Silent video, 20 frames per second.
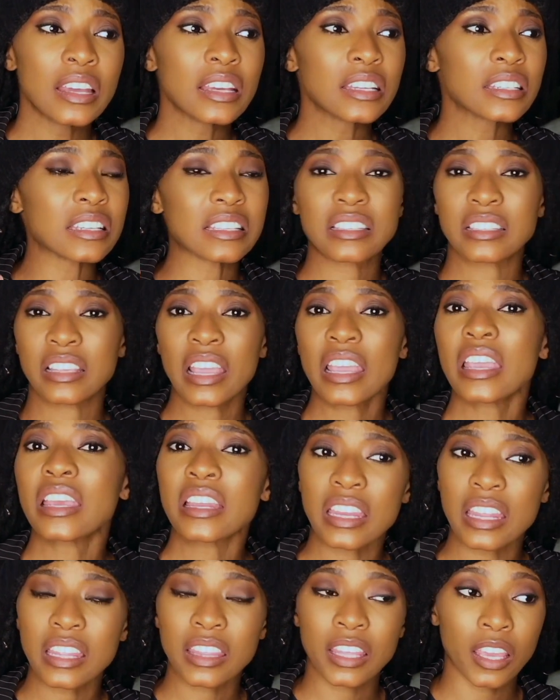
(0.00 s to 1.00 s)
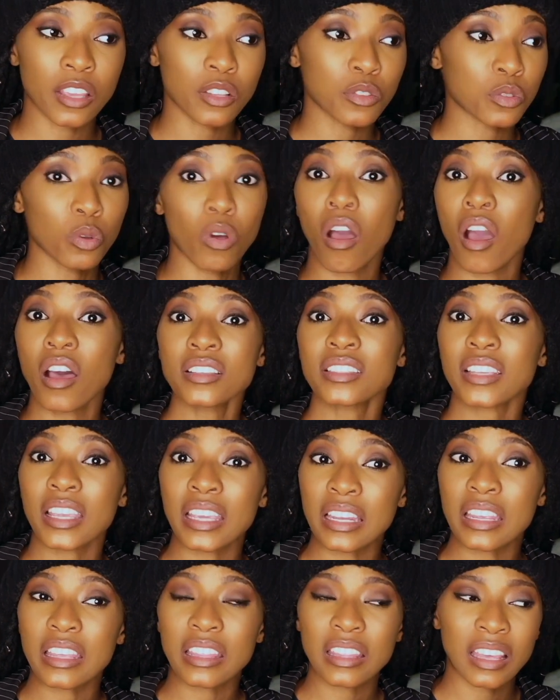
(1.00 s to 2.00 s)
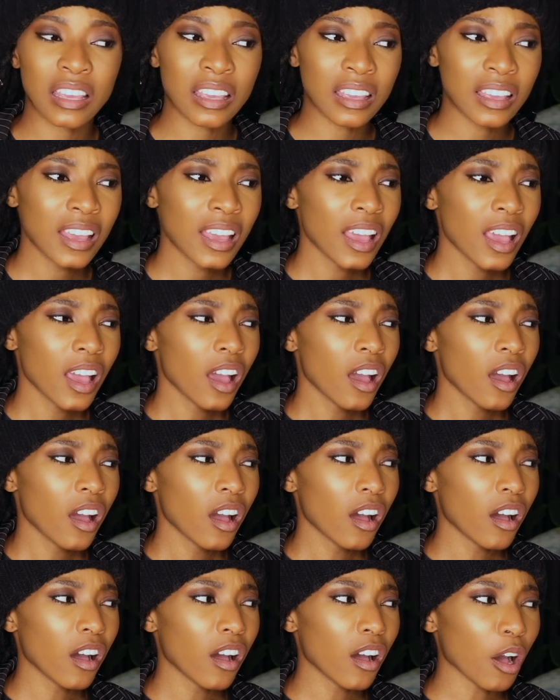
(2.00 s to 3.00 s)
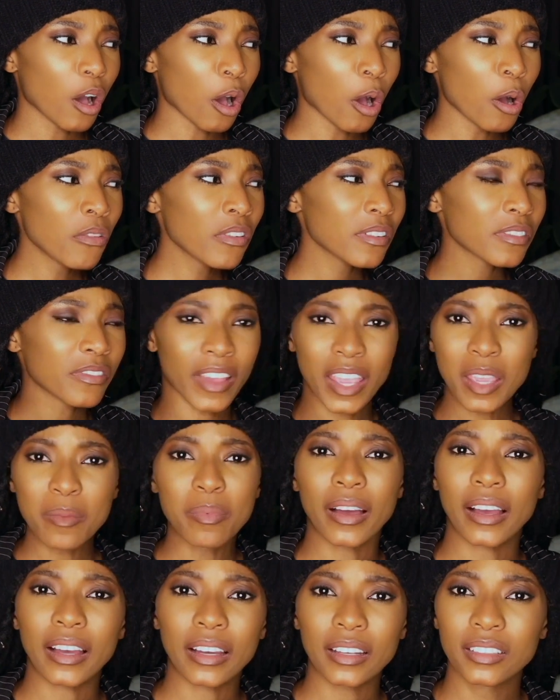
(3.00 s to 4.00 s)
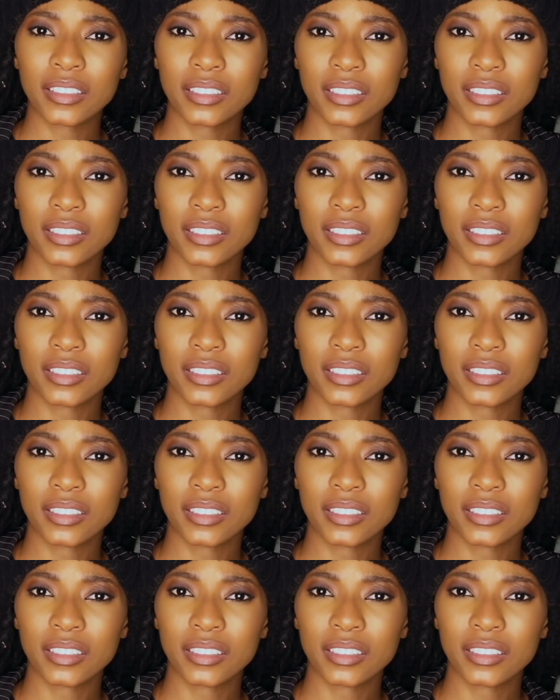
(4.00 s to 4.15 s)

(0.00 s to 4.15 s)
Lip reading: to say anything, to ask anything over vapor.